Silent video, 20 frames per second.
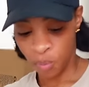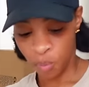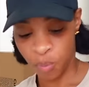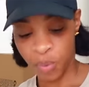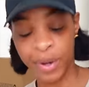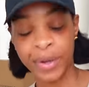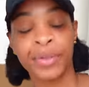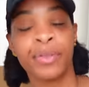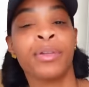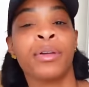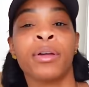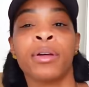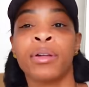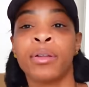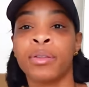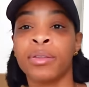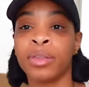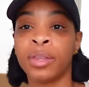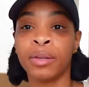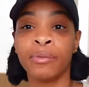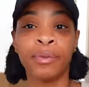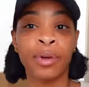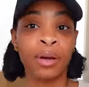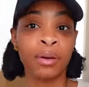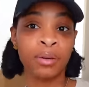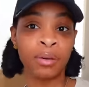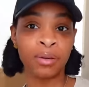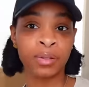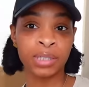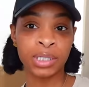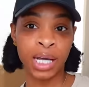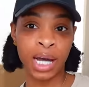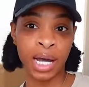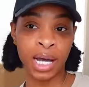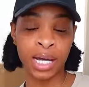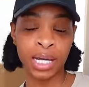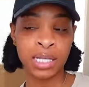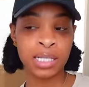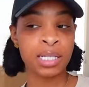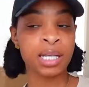with the Velcro
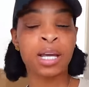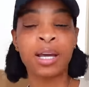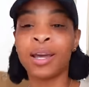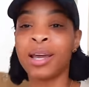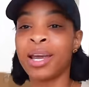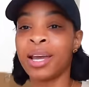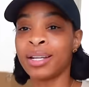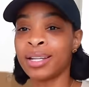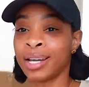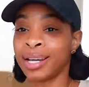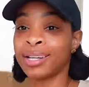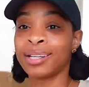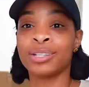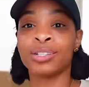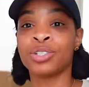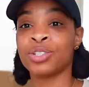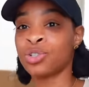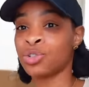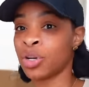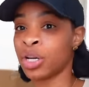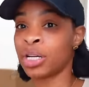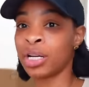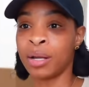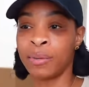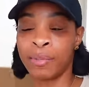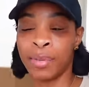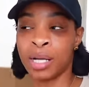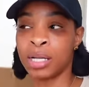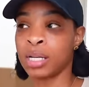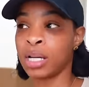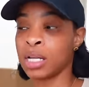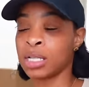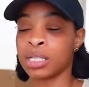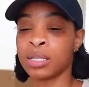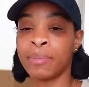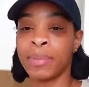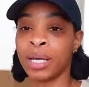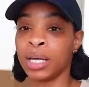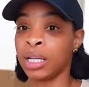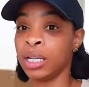ties and like straighten up my desk
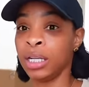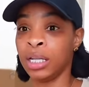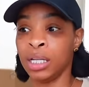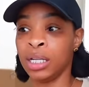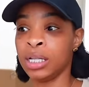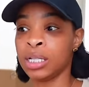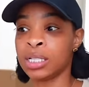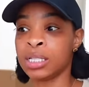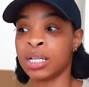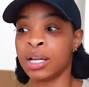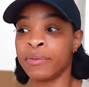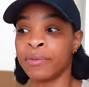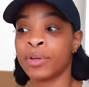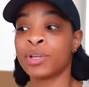to make it neat and stuff,